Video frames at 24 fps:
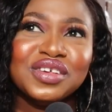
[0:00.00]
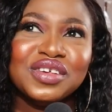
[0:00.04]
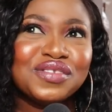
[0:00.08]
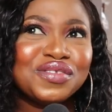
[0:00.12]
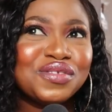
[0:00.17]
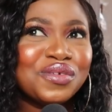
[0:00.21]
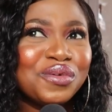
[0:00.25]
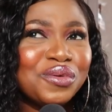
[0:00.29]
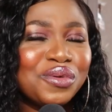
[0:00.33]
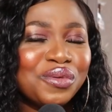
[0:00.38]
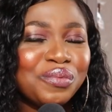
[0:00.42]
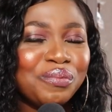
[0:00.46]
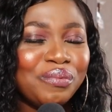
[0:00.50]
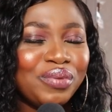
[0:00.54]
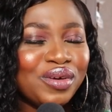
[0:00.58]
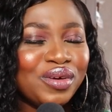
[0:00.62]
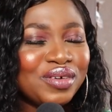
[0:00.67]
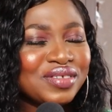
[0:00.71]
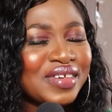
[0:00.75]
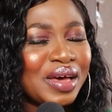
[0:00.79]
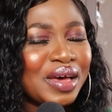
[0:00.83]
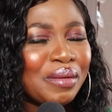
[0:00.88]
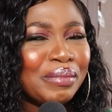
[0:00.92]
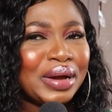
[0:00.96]
So
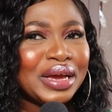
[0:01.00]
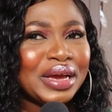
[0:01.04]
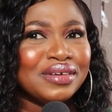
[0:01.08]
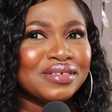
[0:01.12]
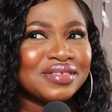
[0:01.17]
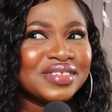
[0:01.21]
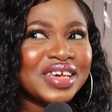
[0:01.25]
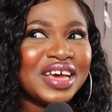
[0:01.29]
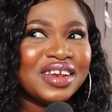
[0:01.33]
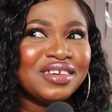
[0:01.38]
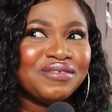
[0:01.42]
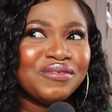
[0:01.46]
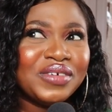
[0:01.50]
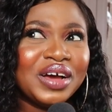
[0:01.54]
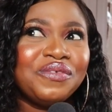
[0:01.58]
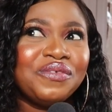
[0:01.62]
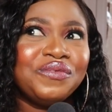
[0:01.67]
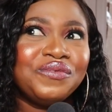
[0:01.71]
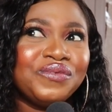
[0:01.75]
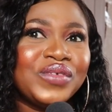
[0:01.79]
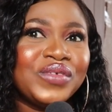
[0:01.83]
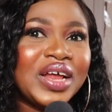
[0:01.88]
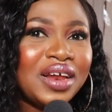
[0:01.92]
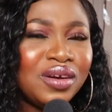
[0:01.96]
plus and minus,
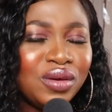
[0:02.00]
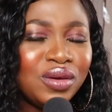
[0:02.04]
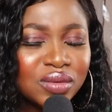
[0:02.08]
I